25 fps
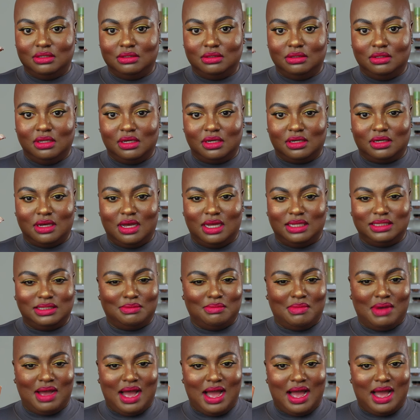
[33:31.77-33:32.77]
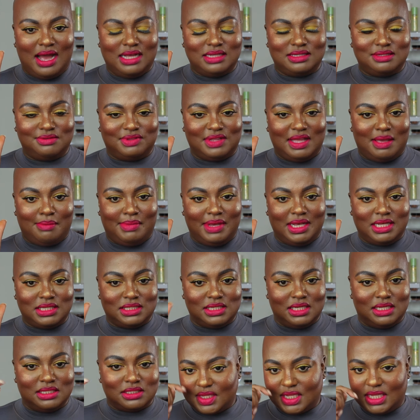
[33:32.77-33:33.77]
look under my eyes, if that makes
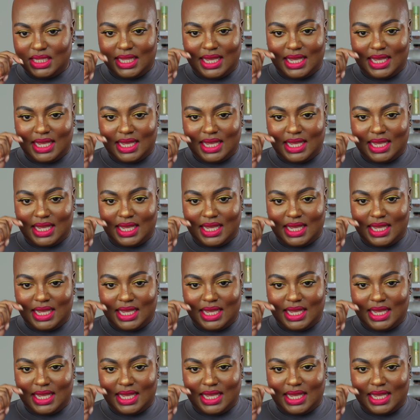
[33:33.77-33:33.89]
sense.